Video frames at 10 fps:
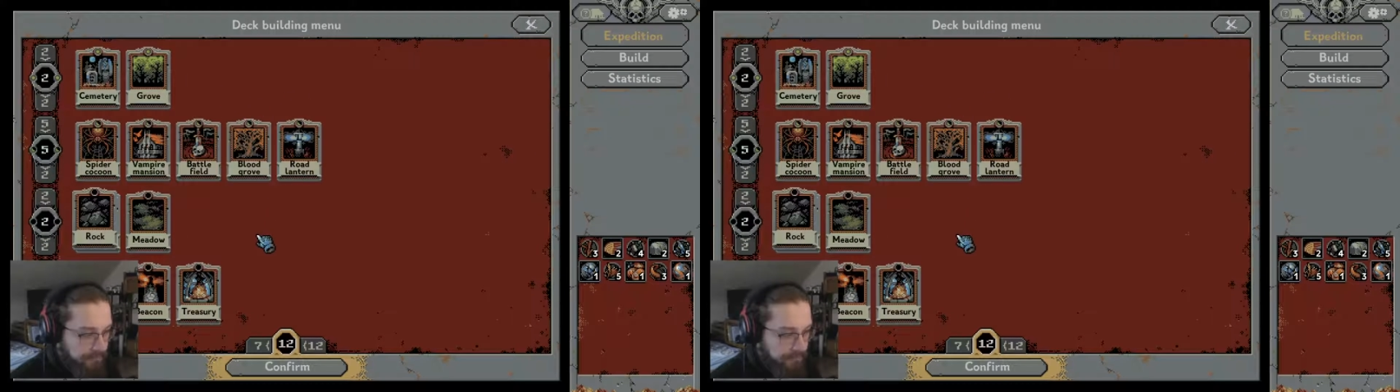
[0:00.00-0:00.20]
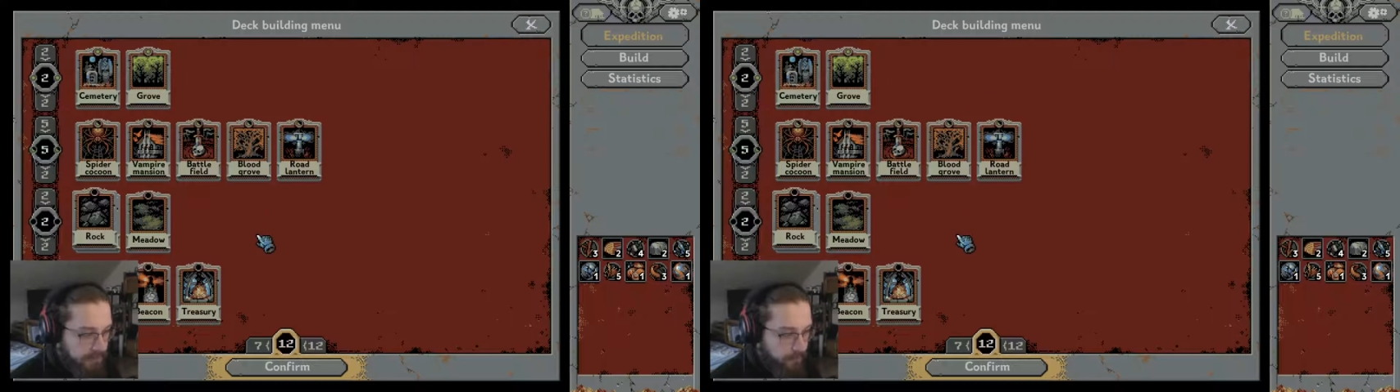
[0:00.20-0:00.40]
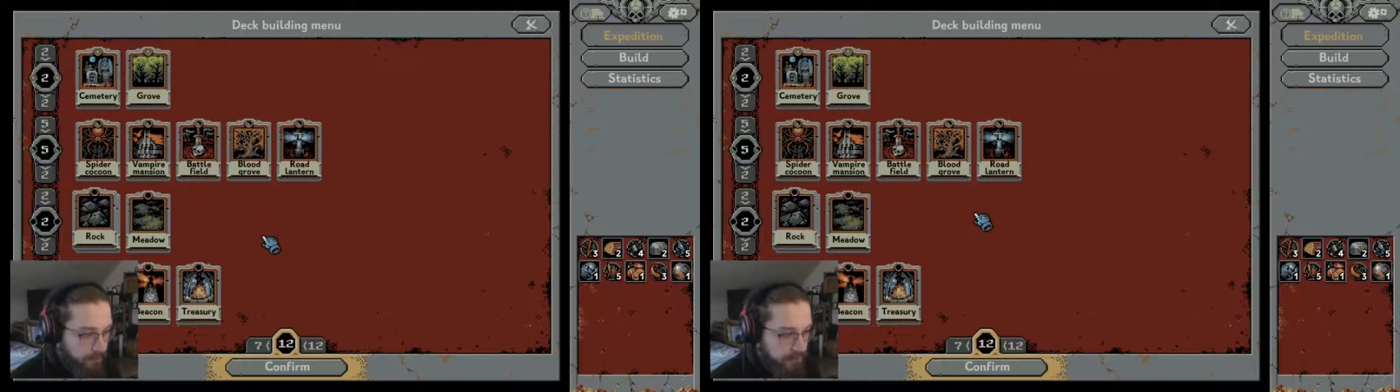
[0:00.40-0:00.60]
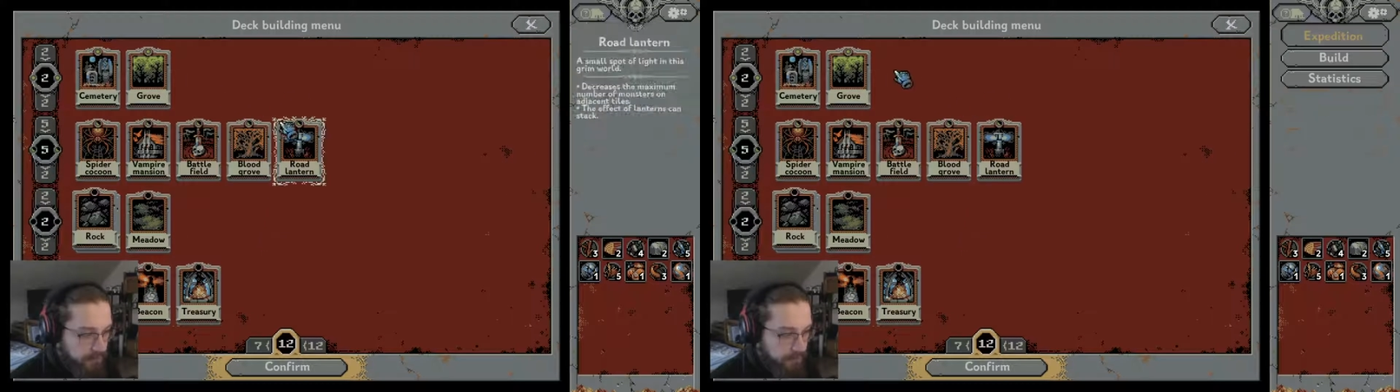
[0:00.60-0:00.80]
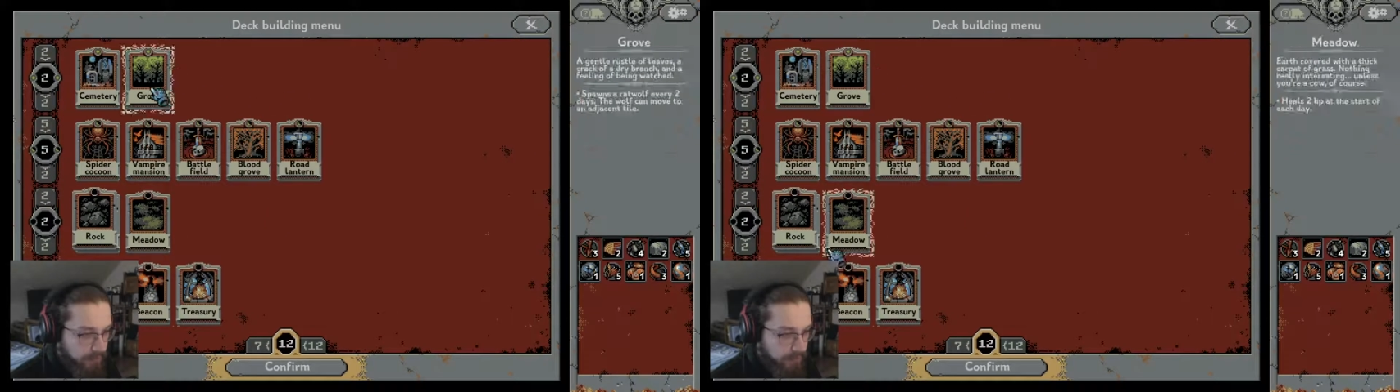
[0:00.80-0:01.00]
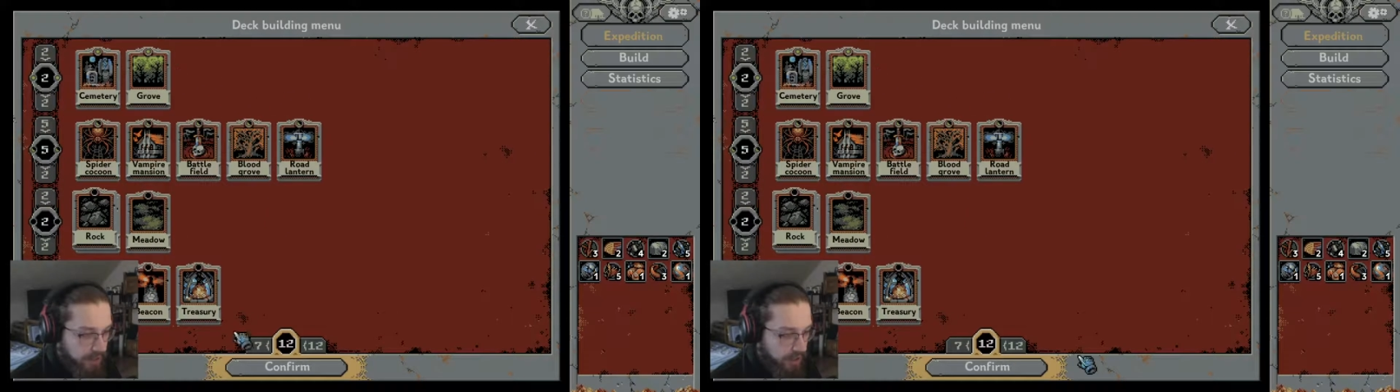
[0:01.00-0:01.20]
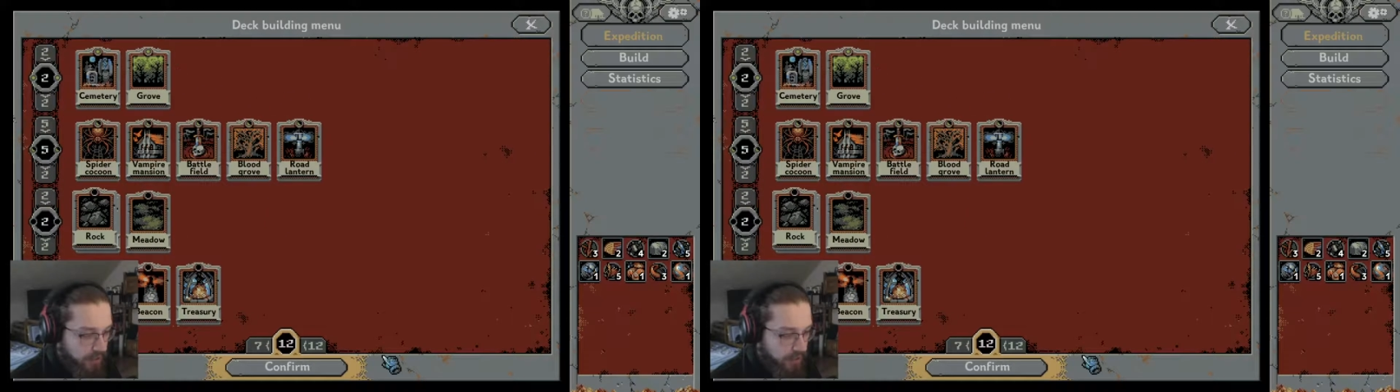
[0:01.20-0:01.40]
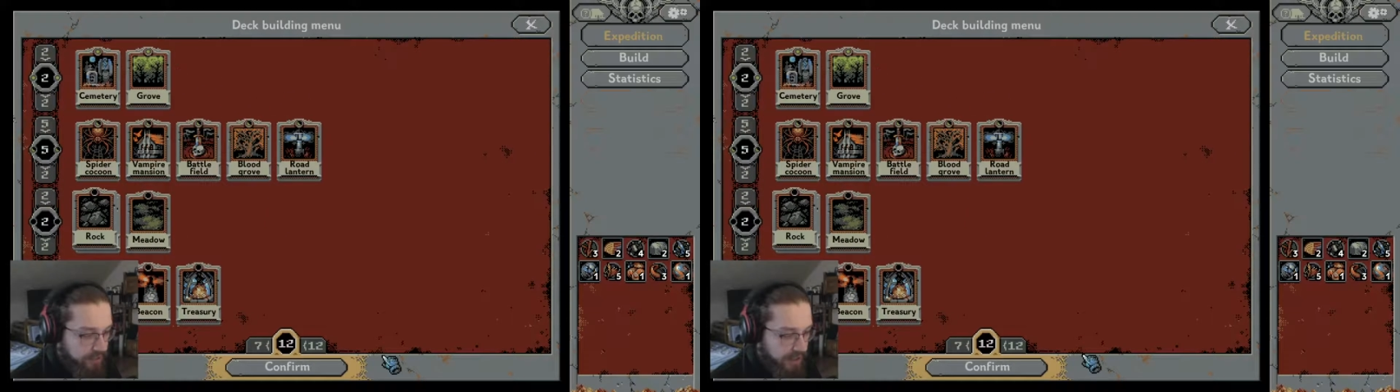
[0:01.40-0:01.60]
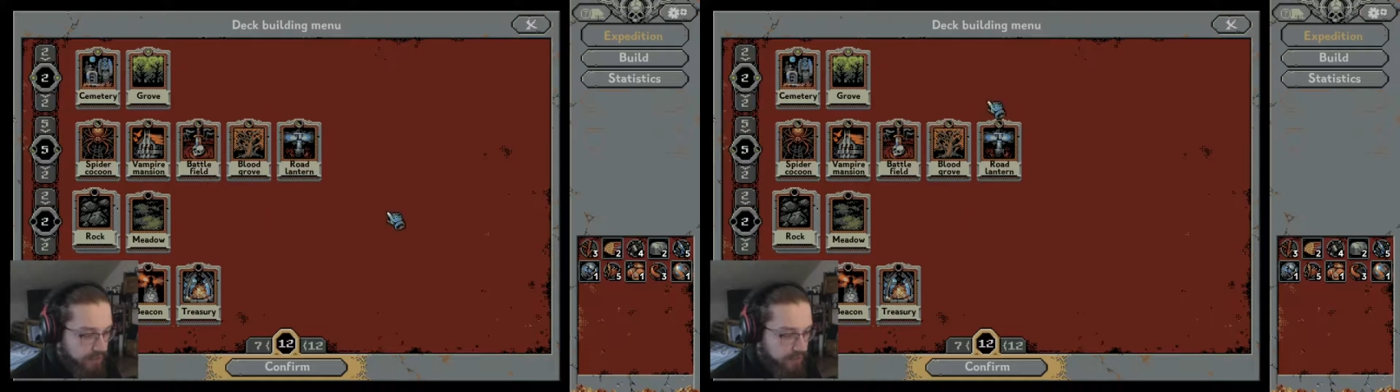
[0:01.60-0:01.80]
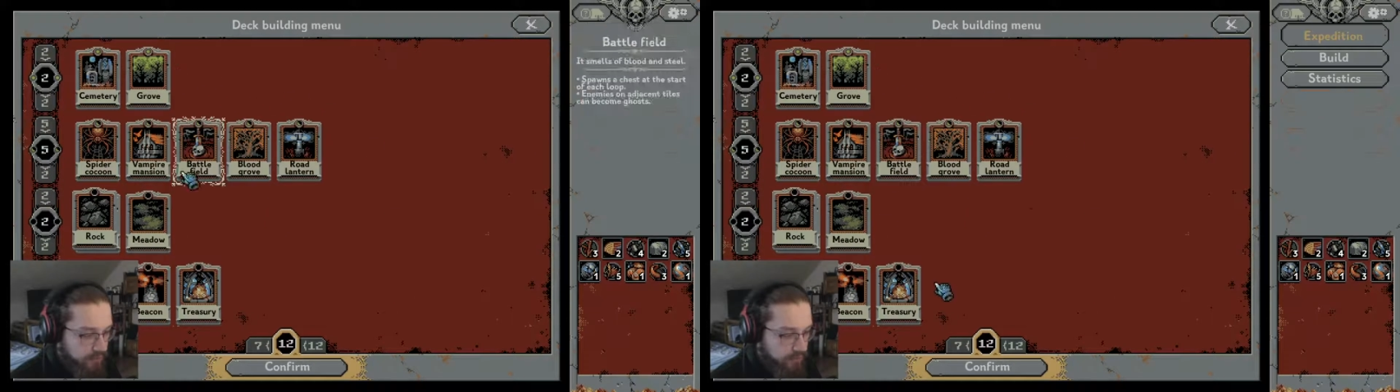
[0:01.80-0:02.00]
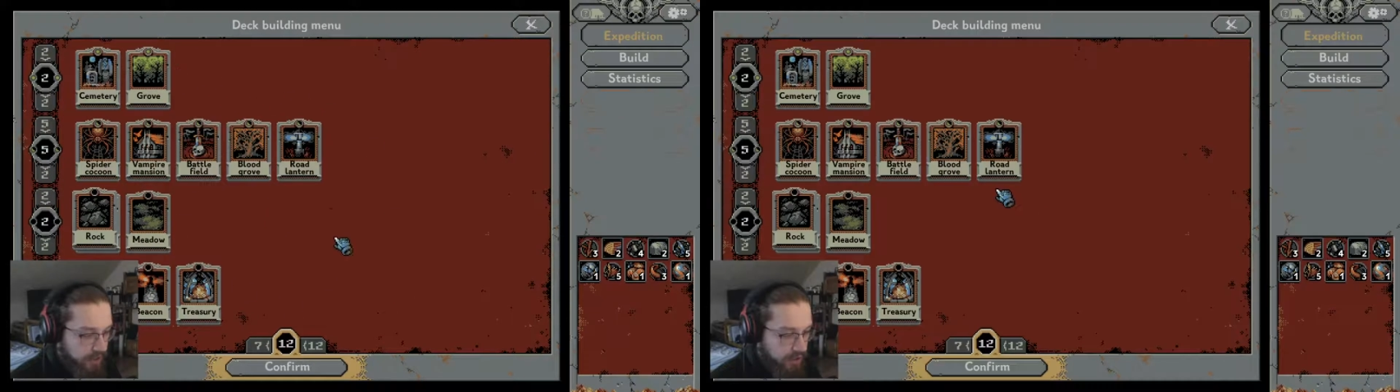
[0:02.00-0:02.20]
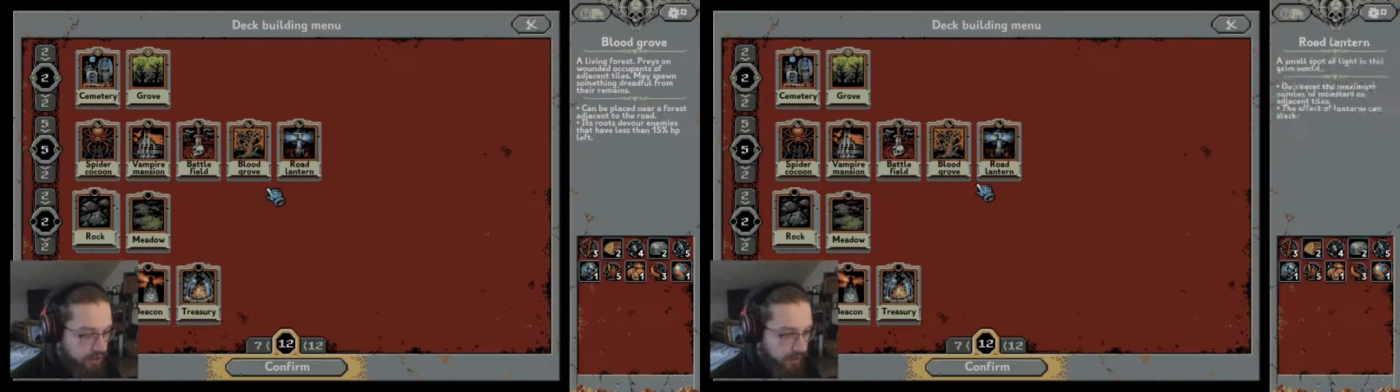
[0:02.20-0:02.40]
which will bring our deck to 12.